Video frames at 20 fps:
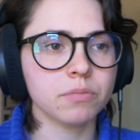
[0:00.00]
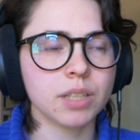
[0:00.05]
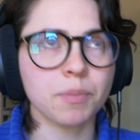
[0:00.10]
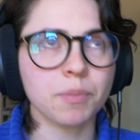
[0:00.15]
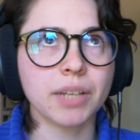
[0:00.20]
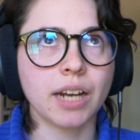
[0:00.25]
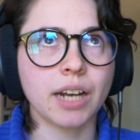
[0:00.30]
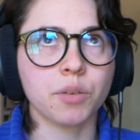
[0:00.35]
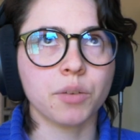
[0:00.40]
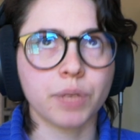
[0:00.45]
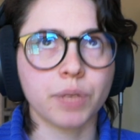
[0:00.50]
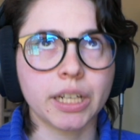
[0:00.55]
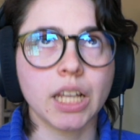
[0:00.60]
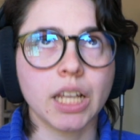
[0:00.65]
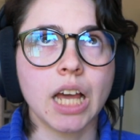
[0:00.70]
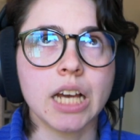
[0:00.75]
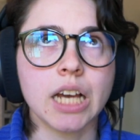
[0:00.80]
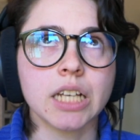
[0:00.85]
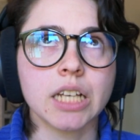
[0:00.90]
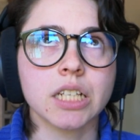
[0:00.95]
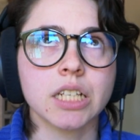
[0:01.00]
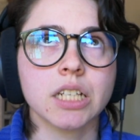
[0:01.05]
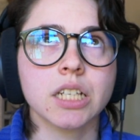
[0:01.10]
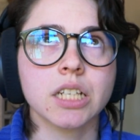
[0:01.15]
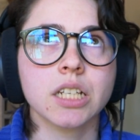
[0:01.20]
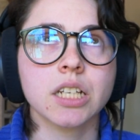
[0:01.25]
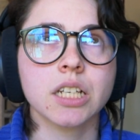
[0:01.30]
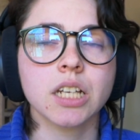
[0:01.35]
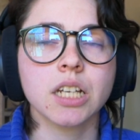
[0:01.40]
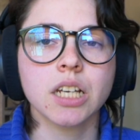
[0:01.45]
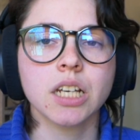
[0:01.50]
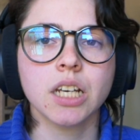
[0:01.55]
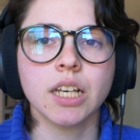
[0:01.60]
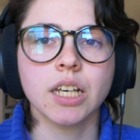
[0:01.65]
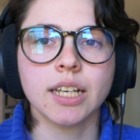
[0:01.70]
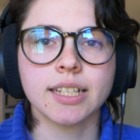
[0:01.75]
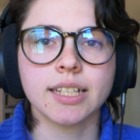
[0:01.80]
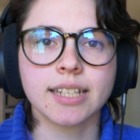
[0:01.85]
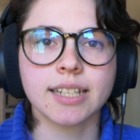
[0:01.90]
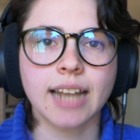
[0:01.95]
Something I realized
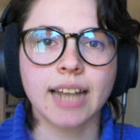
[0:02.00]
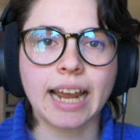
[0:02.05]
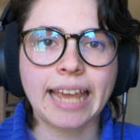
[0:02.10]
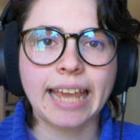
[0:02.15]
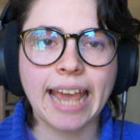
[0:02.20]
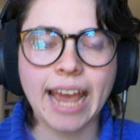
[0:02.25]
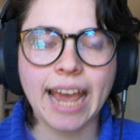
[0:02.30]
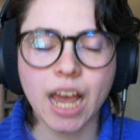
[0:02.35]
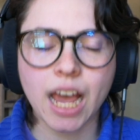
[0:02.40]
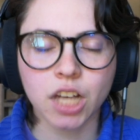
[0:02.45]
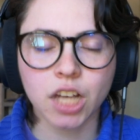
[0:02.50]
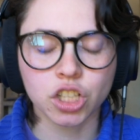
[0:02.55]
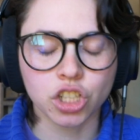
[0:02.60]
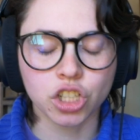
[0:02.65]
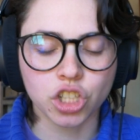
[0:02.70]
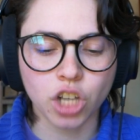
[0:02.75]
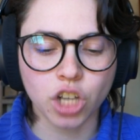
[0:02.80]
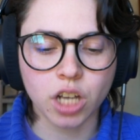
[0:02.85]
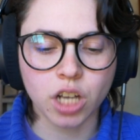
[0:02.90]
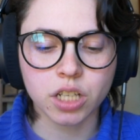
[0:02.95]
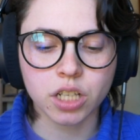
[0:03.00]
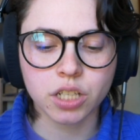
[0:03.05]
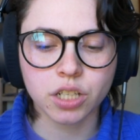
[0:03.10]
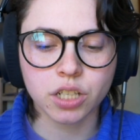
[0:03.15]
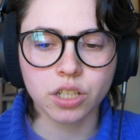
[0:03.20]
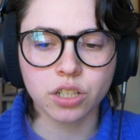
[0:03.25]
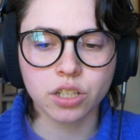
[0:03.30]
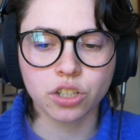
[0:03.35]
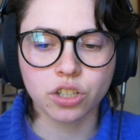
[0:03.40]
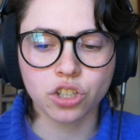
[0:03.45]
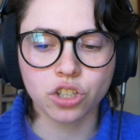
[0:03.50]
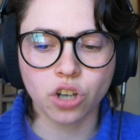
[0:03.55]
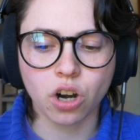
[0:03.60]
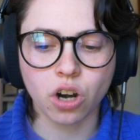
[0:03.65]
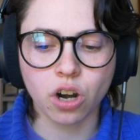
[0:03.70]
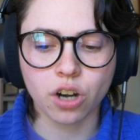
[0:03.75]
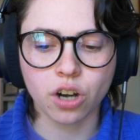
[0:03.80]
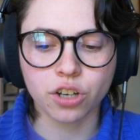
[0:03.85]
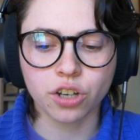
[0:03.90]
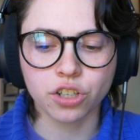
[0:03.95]
is that I can't just
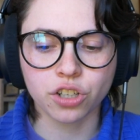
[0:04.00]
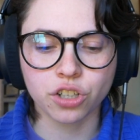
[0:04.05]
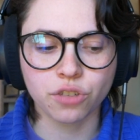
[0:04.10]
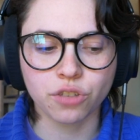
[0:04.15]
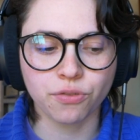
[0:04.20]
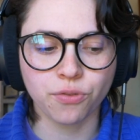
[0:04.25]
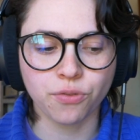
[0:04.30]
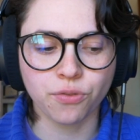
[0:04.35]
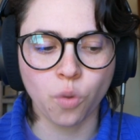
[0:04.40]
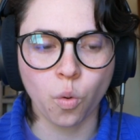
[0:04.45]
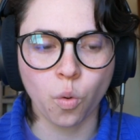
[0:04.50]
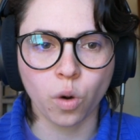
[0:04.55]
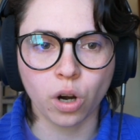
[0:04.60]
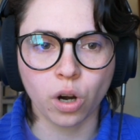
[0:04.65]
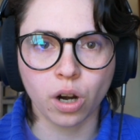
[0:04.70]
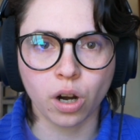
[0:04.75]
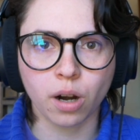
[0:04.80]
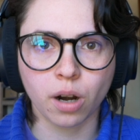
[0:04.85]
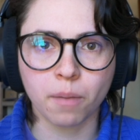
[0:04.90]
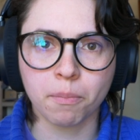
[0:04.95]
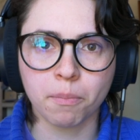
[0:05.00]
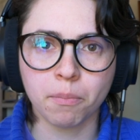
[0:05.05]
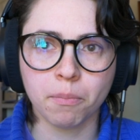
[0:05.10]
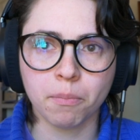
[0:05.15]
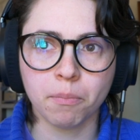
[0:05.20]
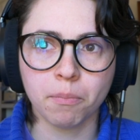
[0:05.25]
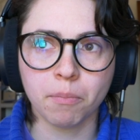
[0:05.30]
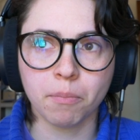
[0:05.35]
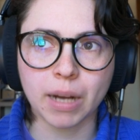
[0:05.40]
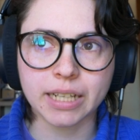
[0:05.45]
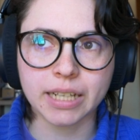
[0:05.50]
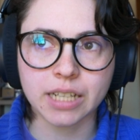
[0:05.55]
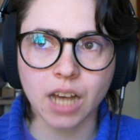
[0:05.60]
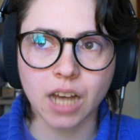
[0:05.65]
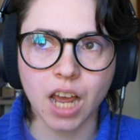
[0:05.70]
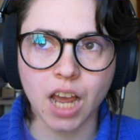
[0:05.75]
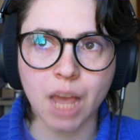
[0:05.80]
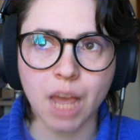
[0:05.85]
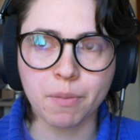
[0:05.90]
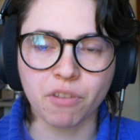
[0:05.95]
charge for my
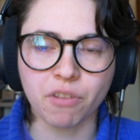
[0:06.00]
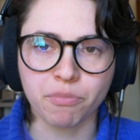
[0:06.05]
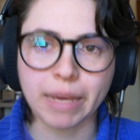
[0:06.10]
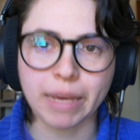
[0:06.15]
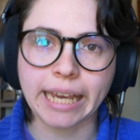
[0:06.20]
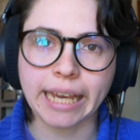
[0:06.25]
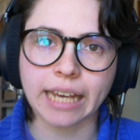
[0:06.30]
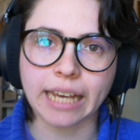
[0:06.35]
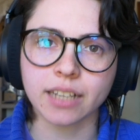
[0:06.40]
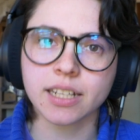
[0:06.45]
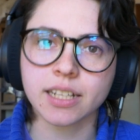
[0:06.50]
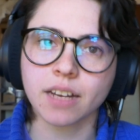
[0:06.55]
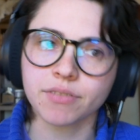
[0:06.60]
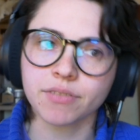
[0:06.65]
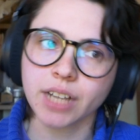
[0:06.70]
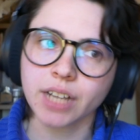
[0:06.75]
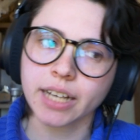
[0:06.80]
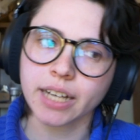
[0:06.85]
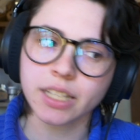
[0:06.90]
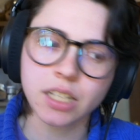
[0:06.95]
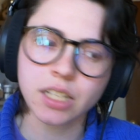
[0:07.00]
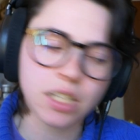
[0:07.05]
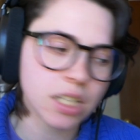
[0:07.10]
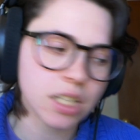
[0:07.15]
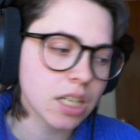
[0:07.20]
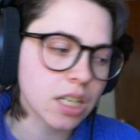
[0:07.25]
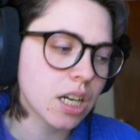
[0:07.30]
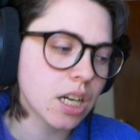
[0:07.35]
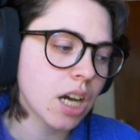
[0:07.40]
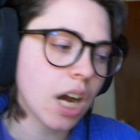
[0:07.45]
time of making a set of dice.